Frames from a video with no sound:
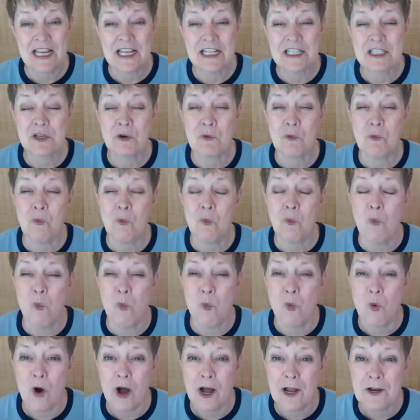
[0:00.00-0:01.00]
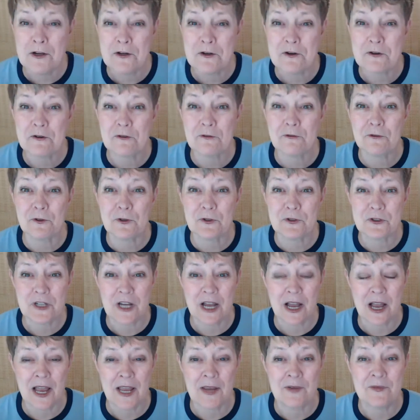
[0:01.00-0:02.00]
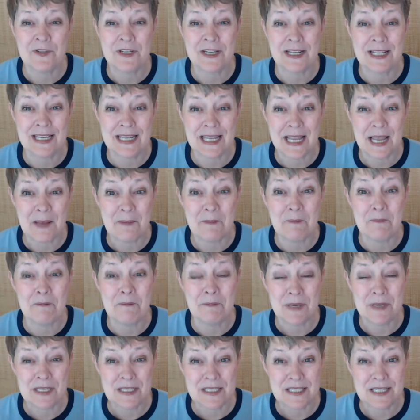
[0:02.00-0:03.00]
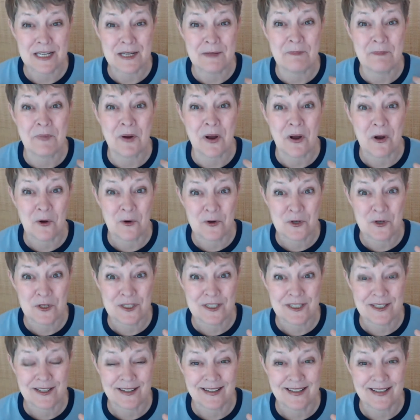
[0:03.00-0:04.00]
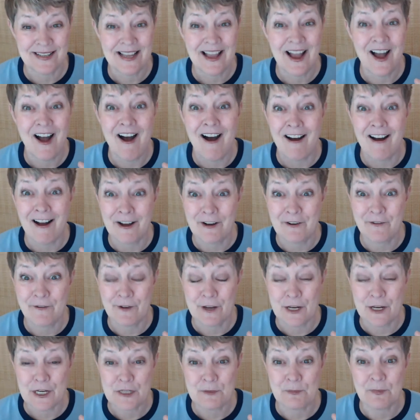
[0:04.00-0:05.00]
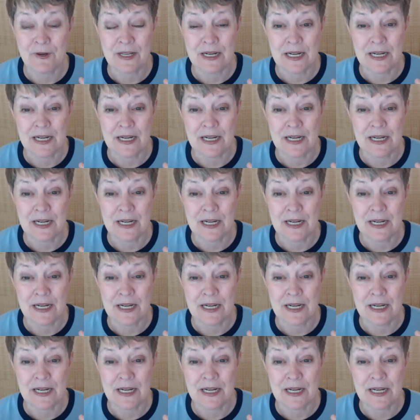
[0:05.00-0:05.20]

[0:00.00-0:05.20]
It's a wonderful time to get busy posting on Facebook.